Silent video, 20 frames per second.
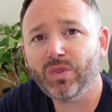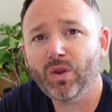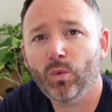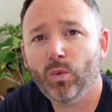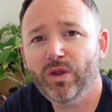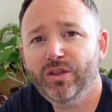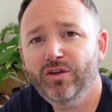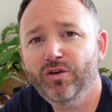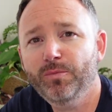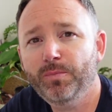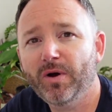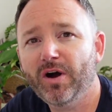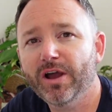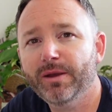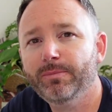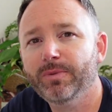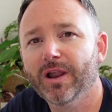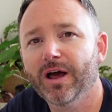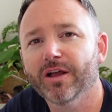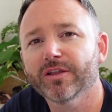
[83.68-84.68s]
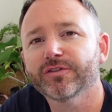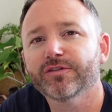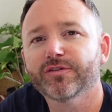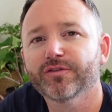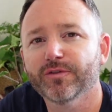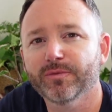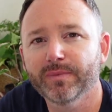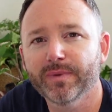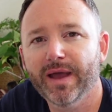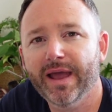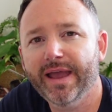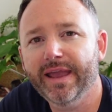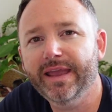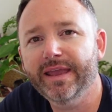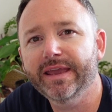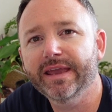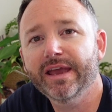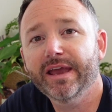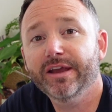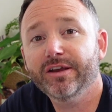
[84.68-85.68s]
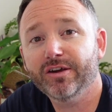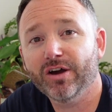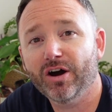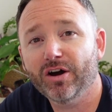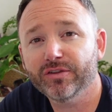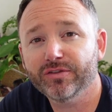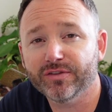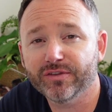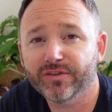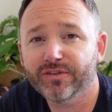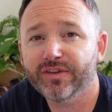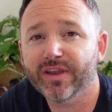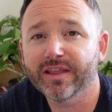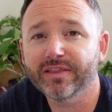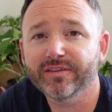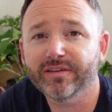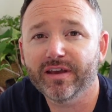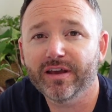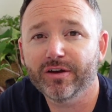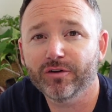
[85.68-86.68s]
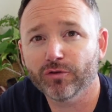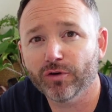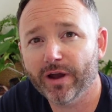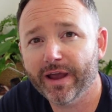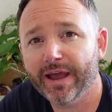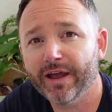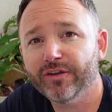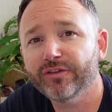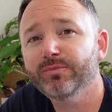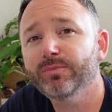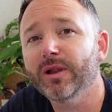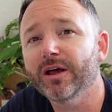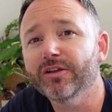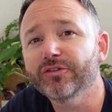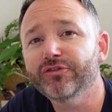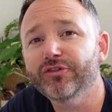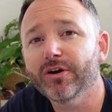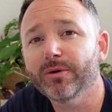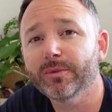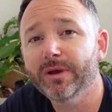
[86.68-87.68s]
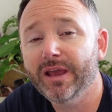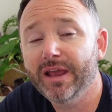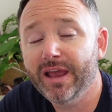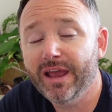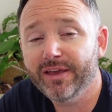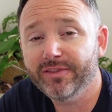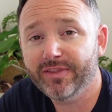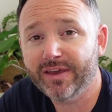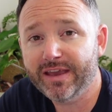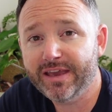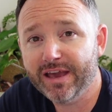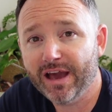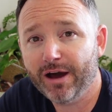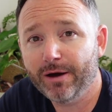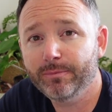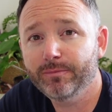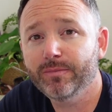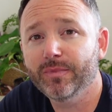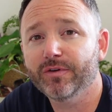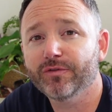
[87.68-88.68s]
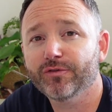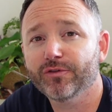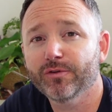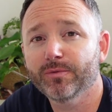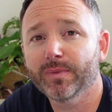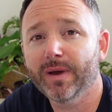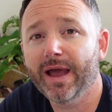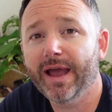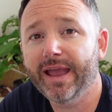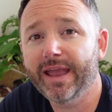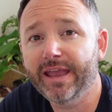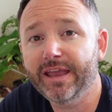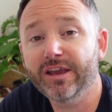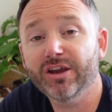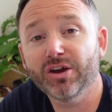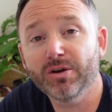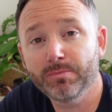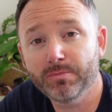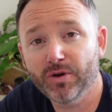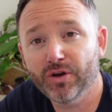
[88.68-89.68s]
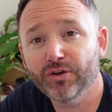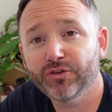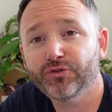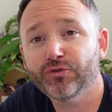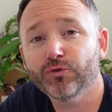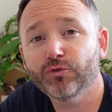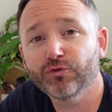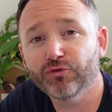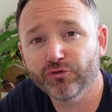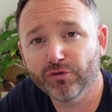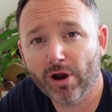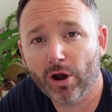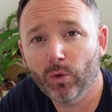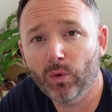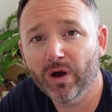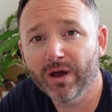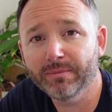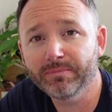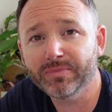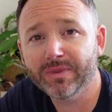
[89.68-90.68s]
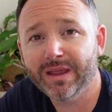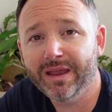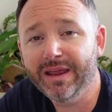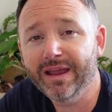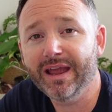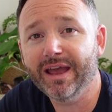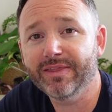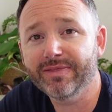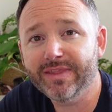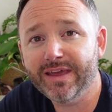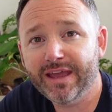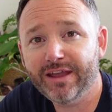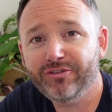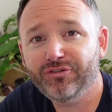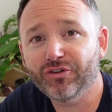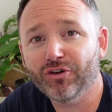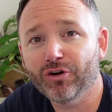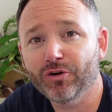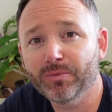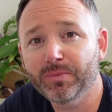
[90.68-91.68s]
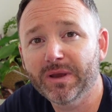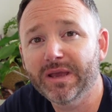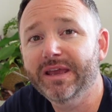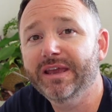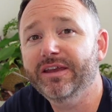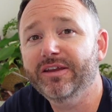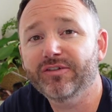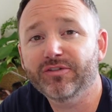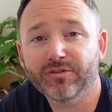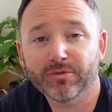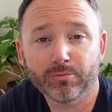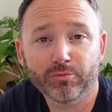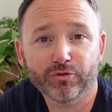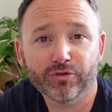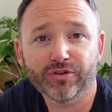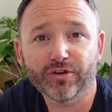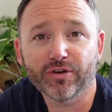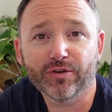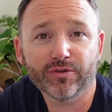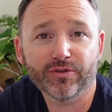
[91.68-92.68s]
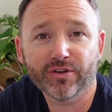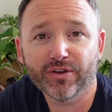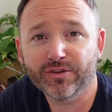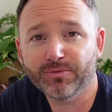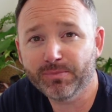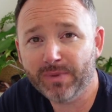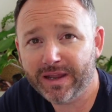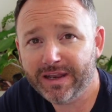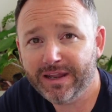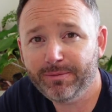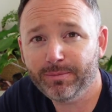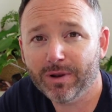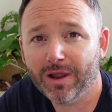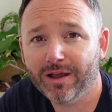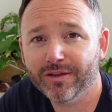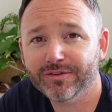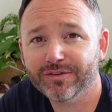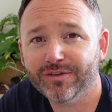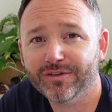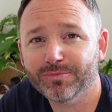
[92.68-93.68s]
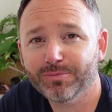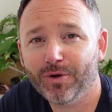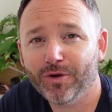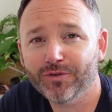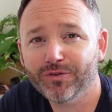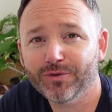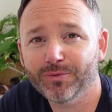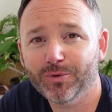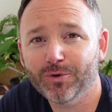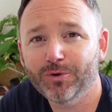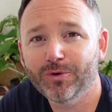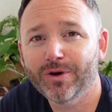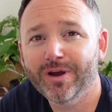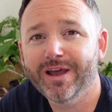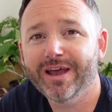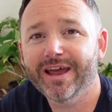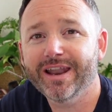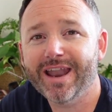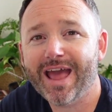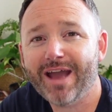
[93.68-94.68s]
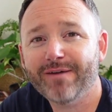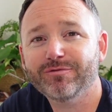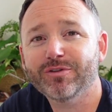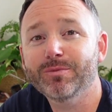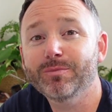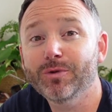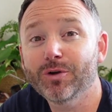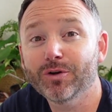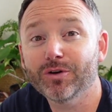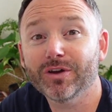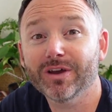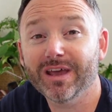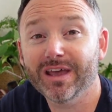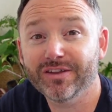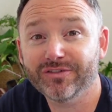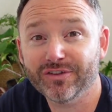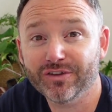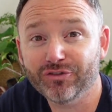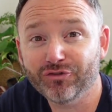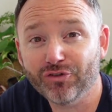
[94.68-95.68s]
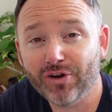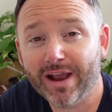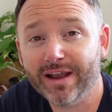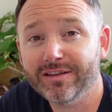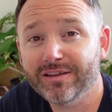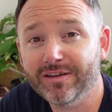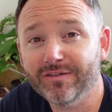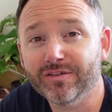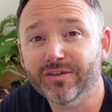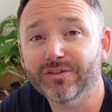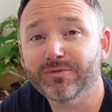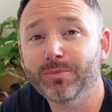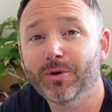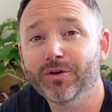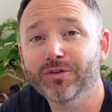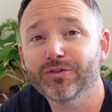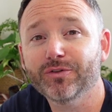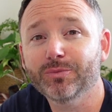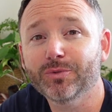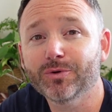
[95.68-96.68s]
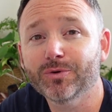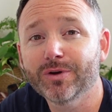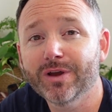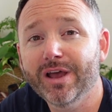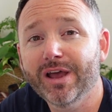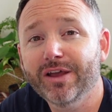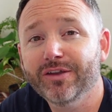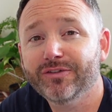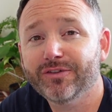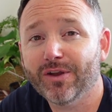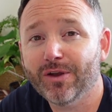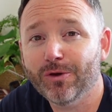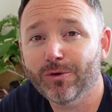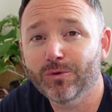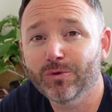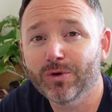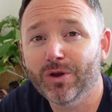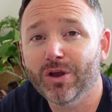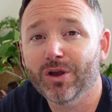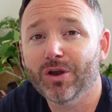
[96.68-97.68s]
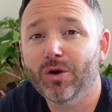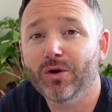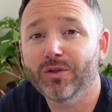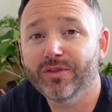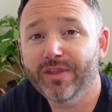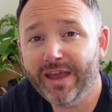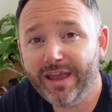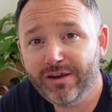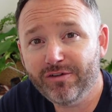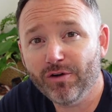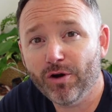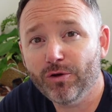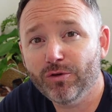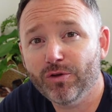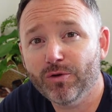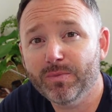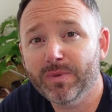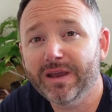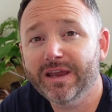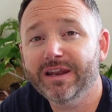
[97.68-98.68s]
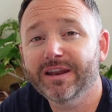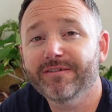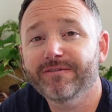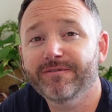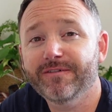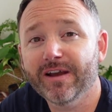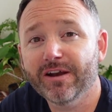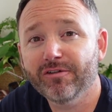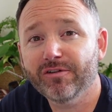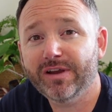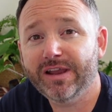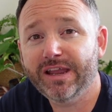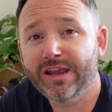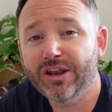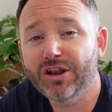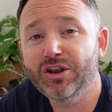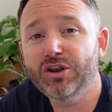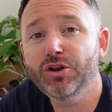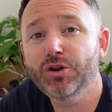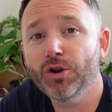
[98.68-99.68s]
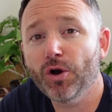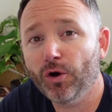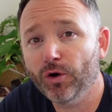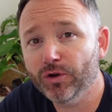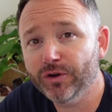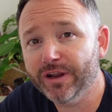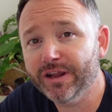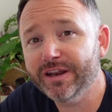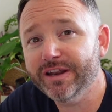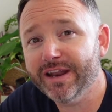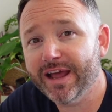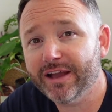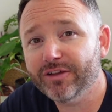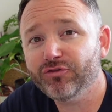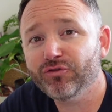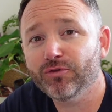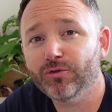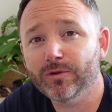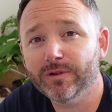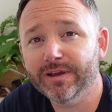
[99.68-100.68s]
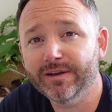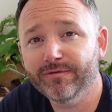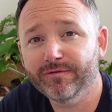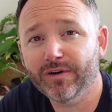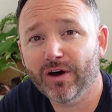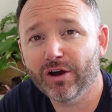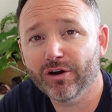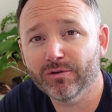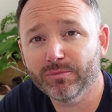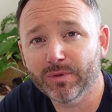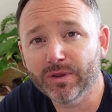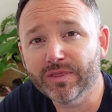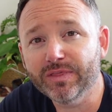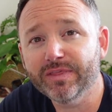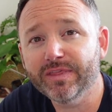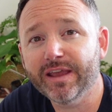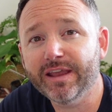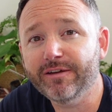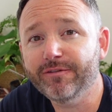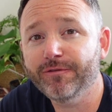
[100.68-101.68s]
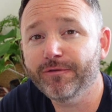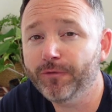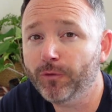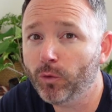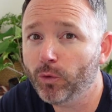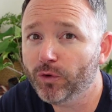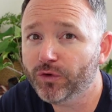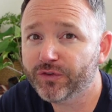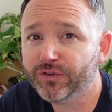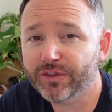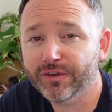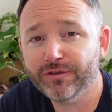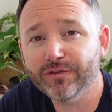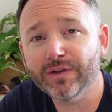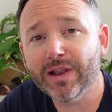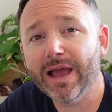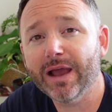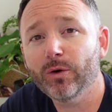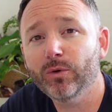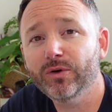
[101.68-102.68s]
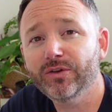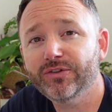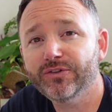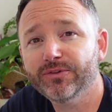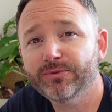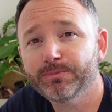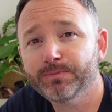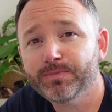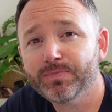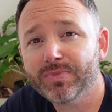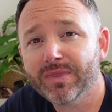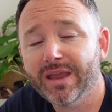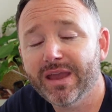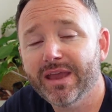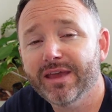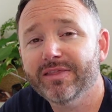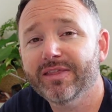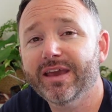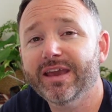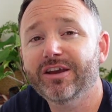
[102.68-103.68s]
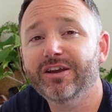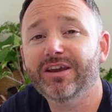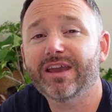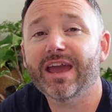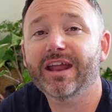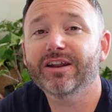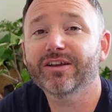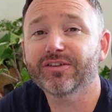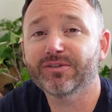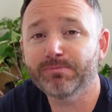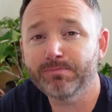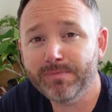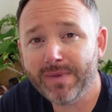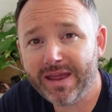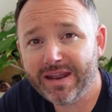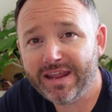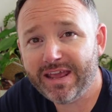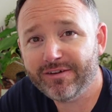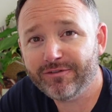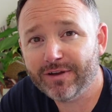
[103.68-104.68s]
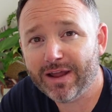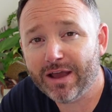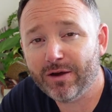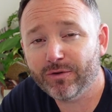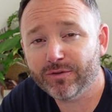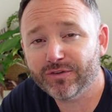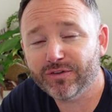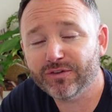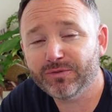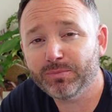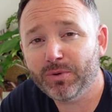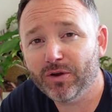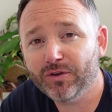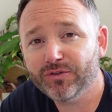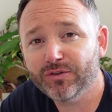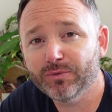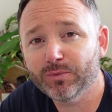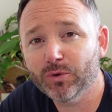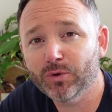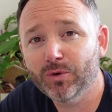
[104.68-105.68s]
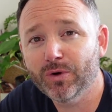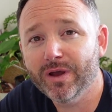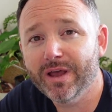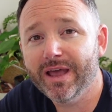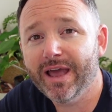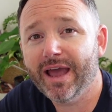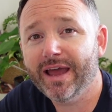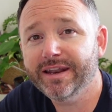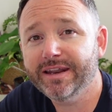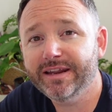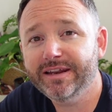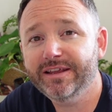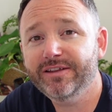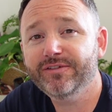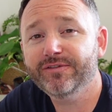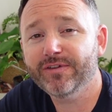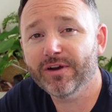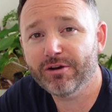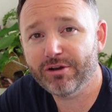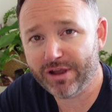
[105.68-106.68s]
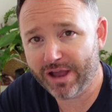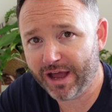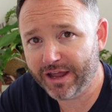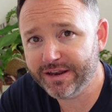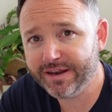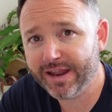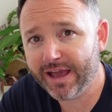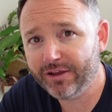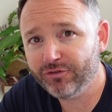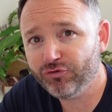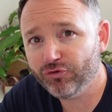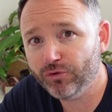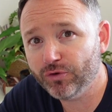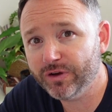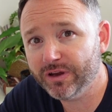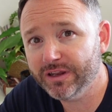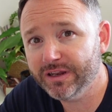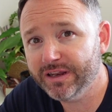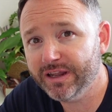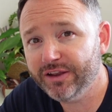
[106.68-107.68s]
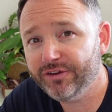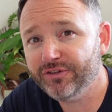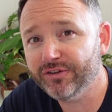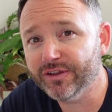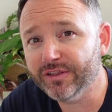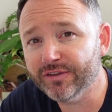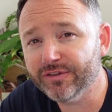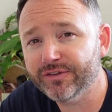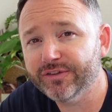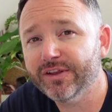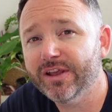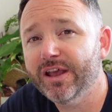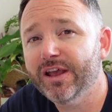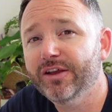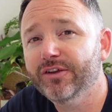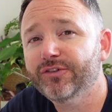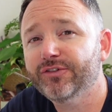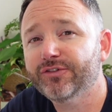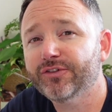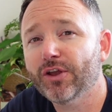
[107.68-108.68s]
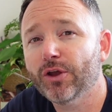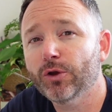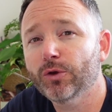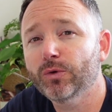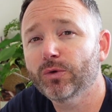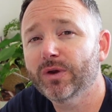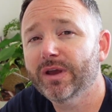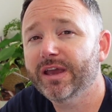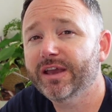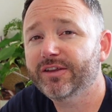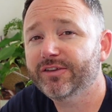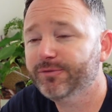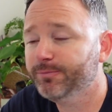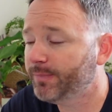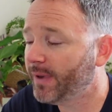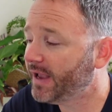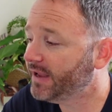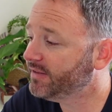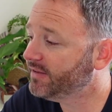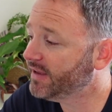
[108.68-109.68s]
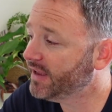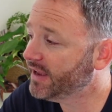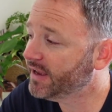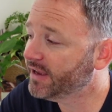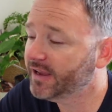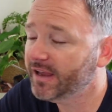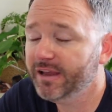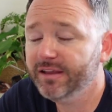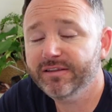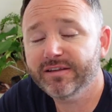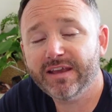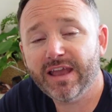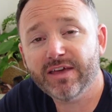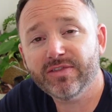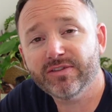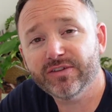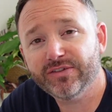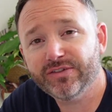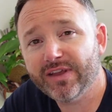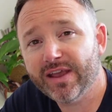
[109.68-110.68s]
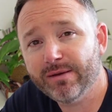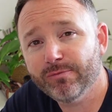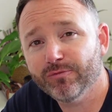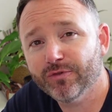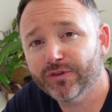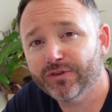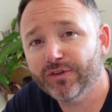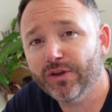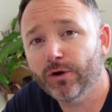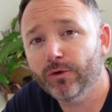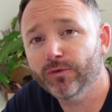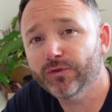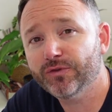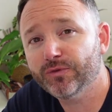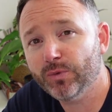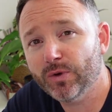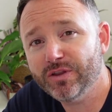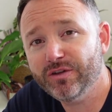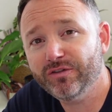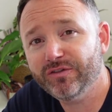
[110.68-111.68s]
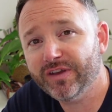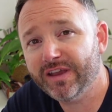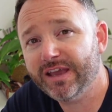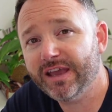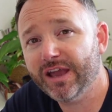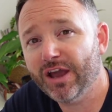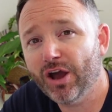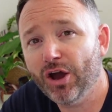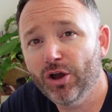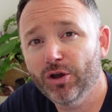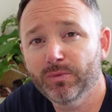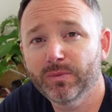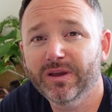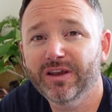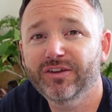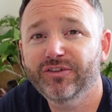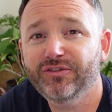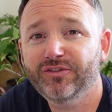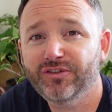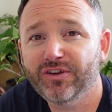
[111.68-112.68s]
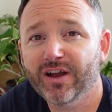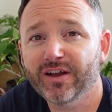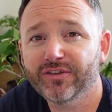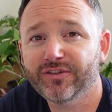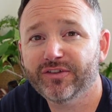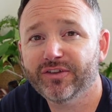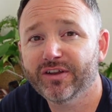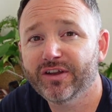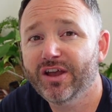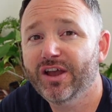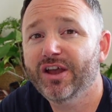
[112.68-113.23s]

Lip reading: When you buy plants from a garden centre or a houseplant shop, they come from a commercial grower, and their job is to produce as many plants as possible and have them look as attractive as possible. So they grow them in a very non-natural environment. They force the flowers, they get as many flowers as possible, and it is very unnatural conditions. So expecting to get the same results when you take it home is just